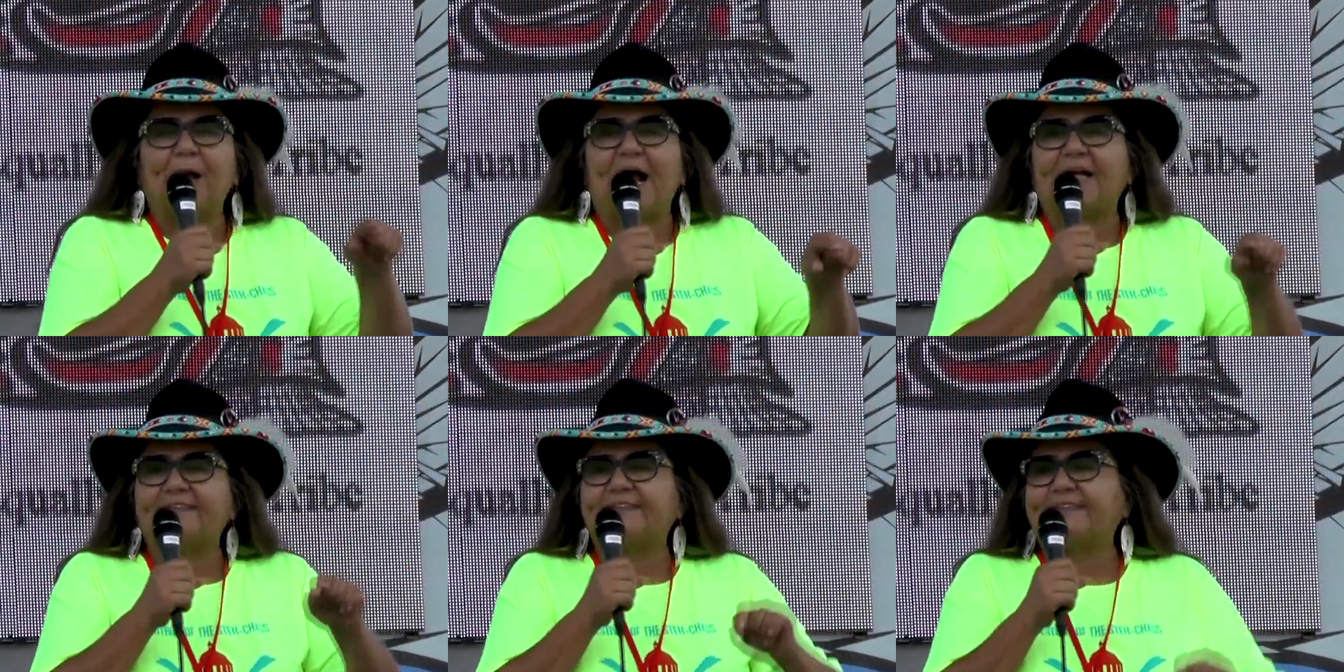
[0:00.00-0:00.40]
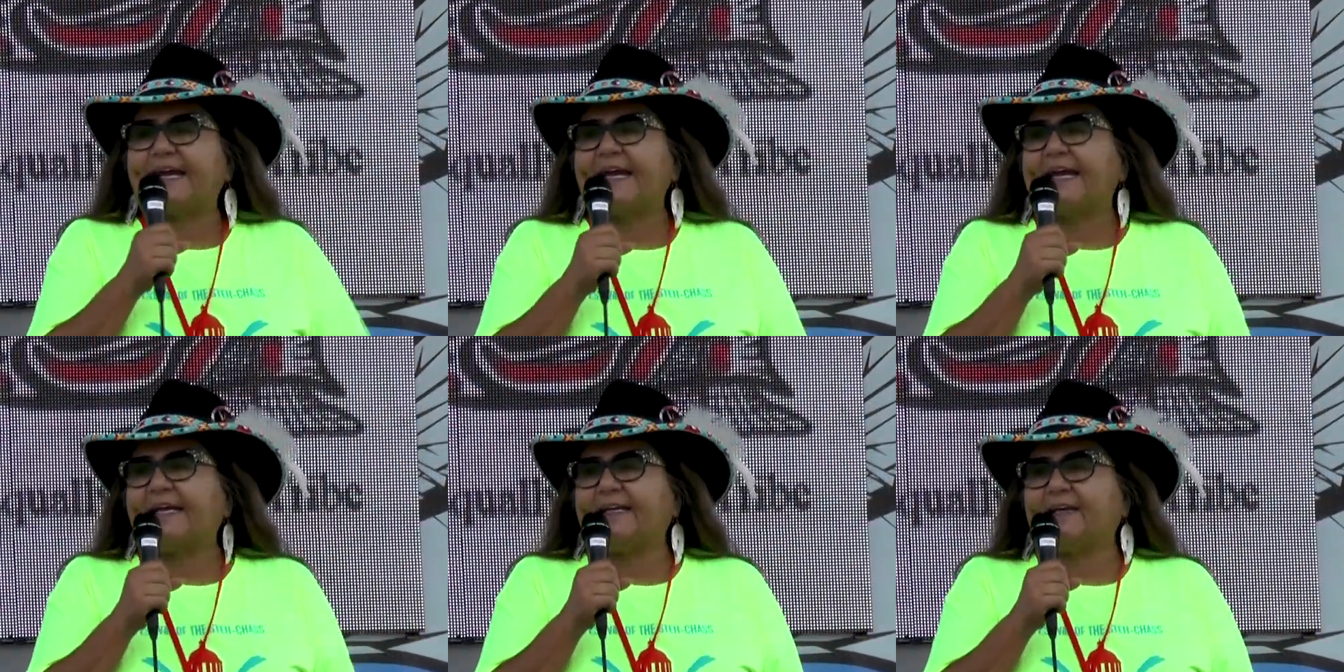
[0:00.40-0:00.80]
black
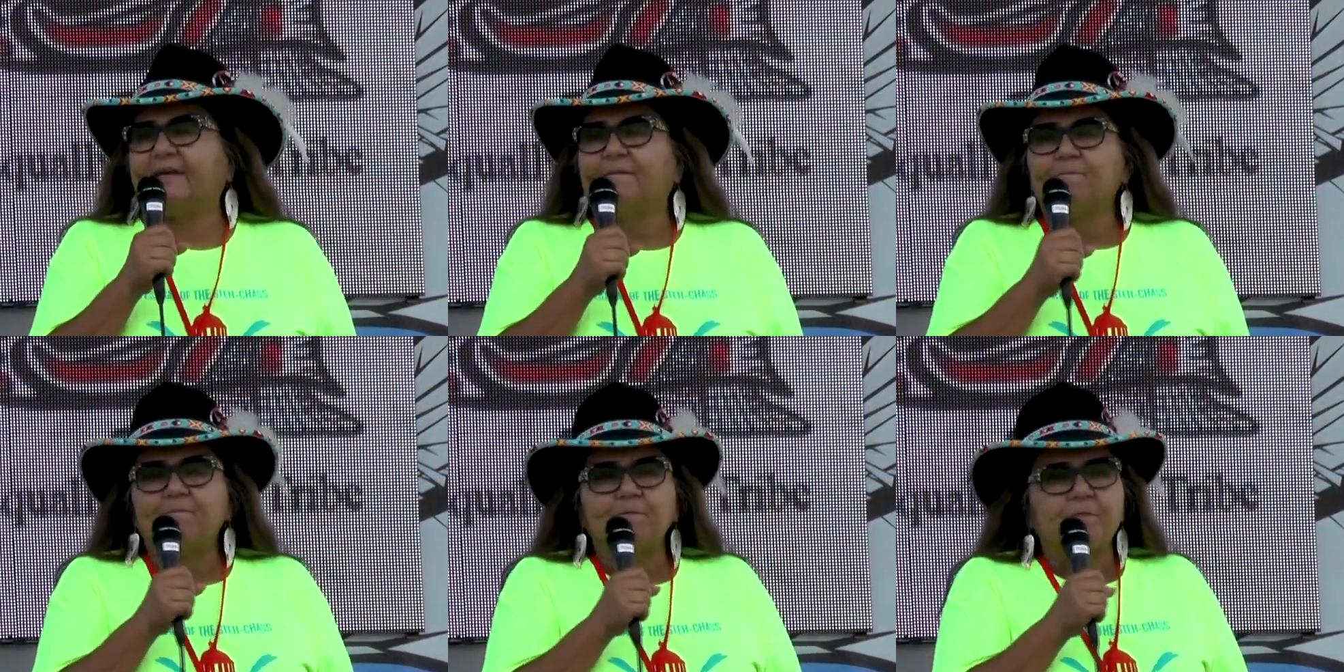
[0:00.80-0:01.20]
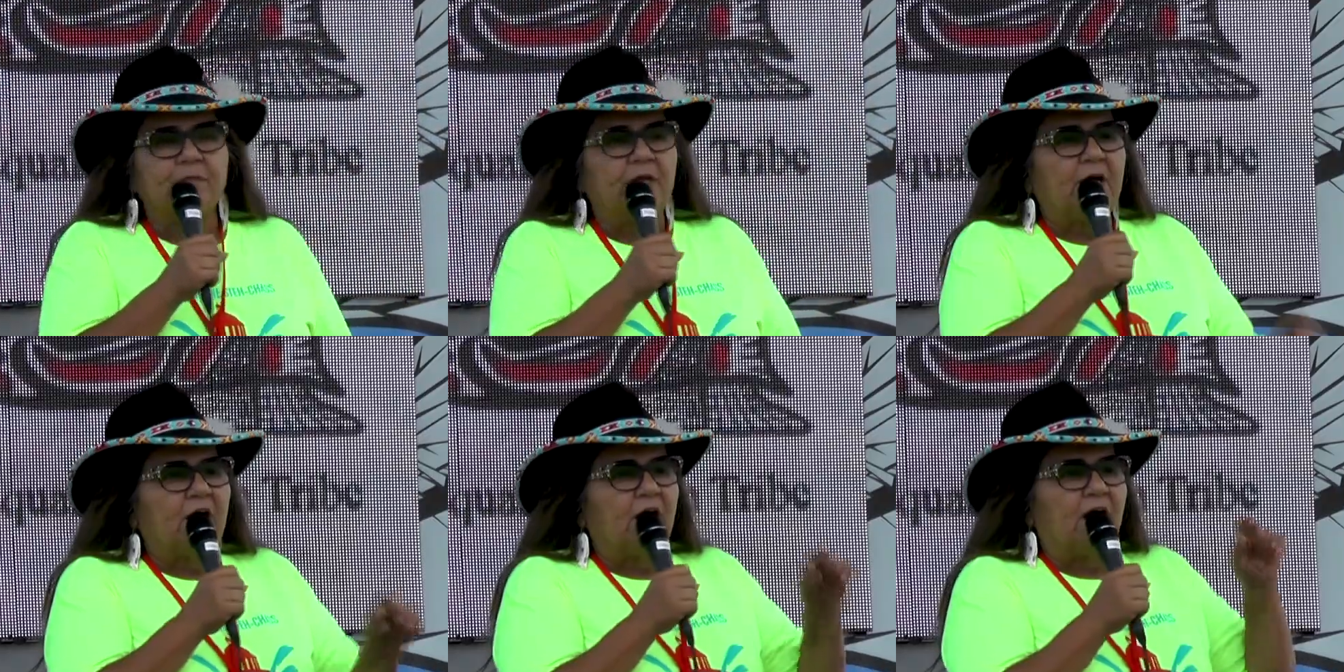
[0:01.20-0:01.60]
stain
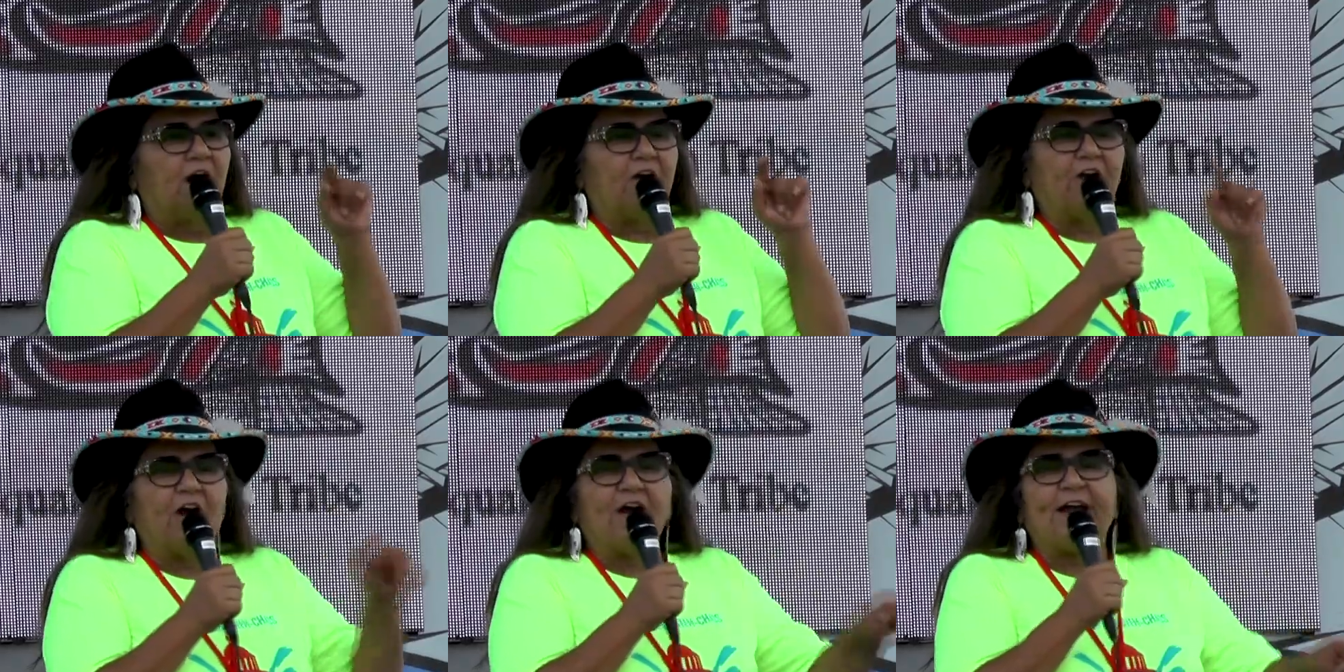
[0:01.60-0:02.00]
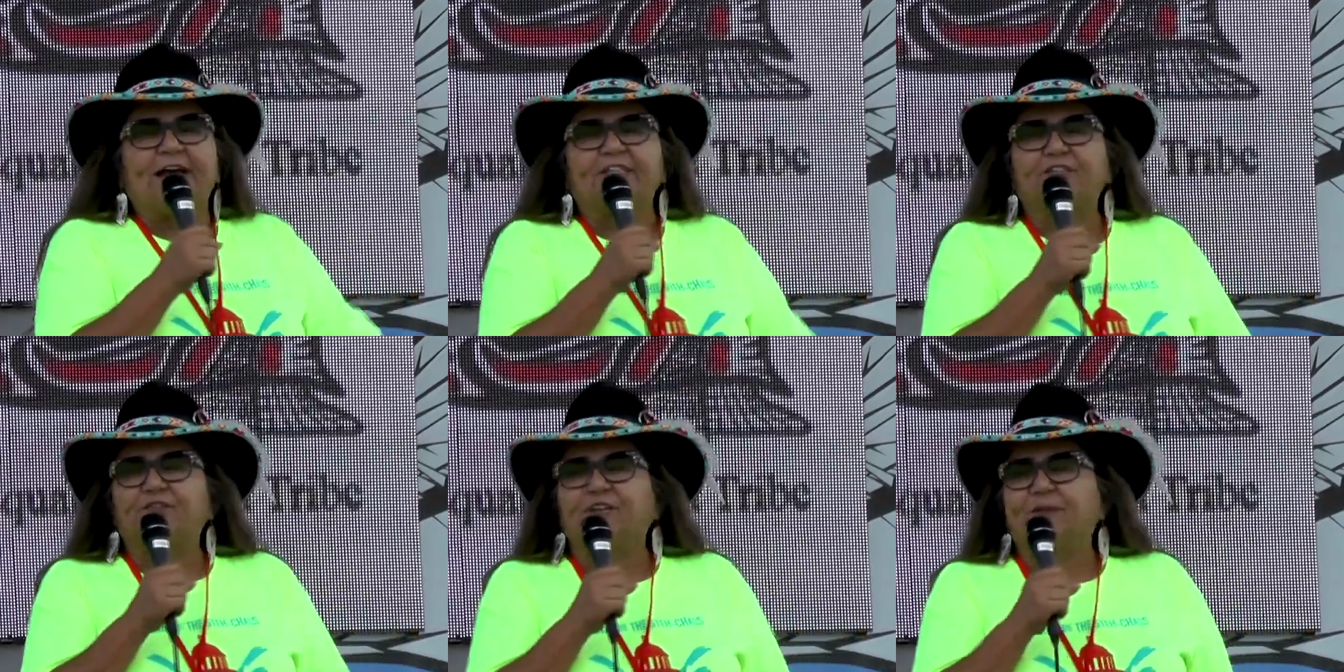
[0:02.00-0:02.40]
on our
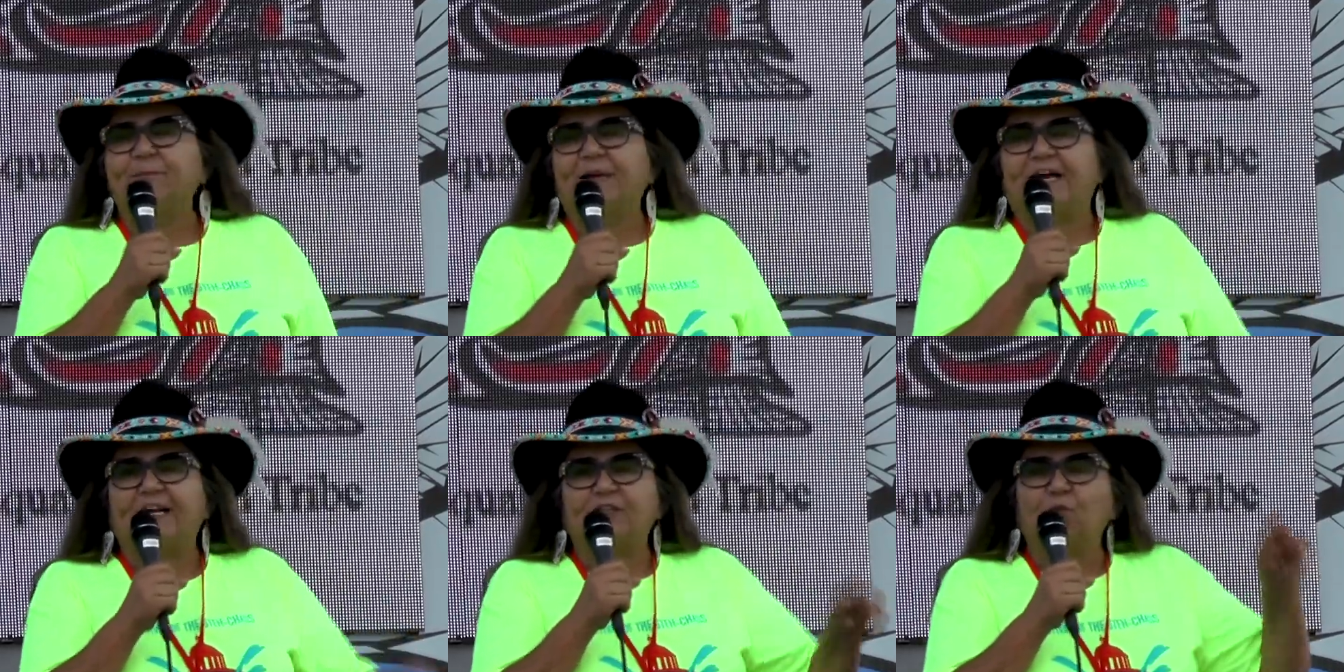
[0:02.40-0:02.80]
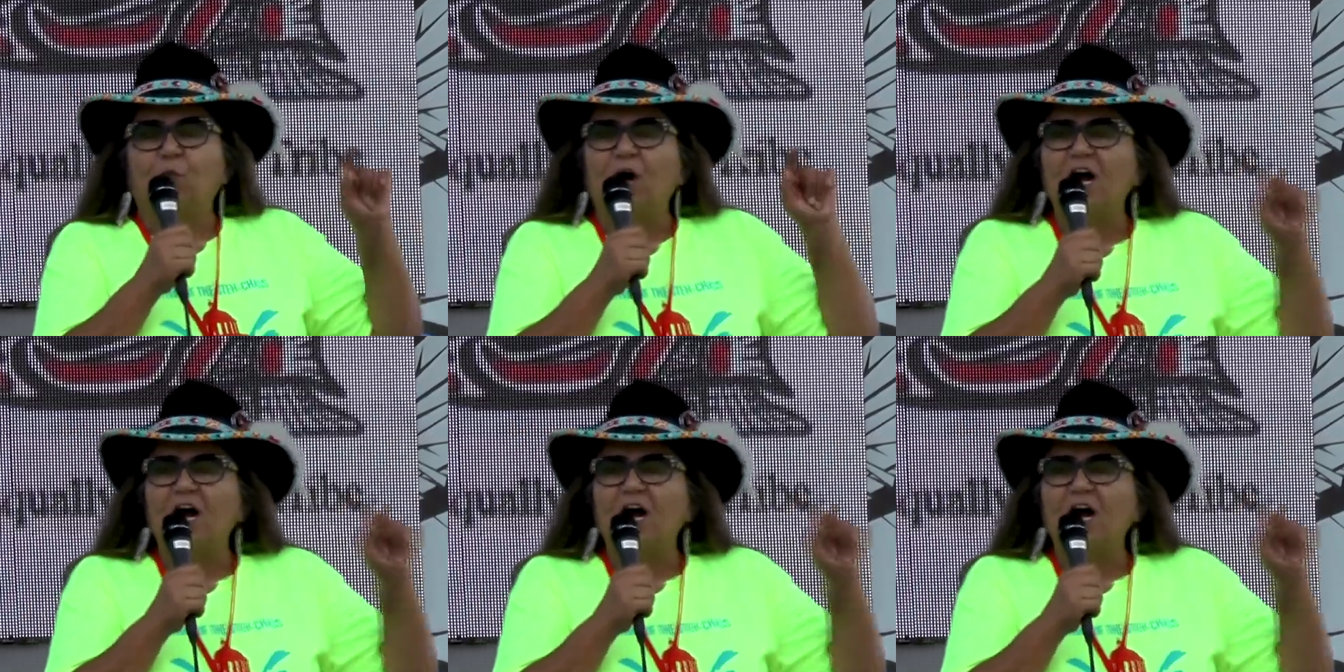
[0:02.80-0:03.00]
history because